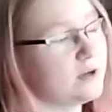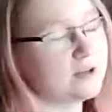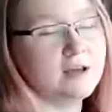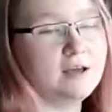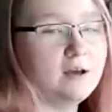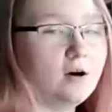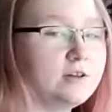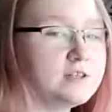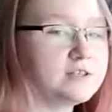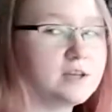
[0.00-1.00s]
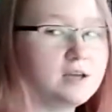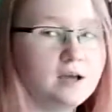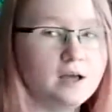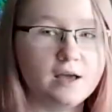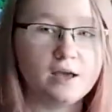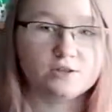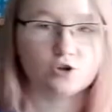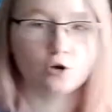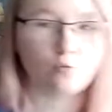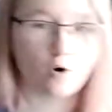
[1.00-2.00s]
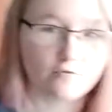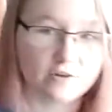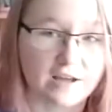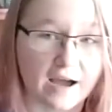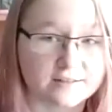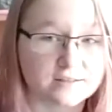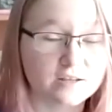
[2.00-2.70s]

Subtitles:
But honestly, it's not worth it, guys.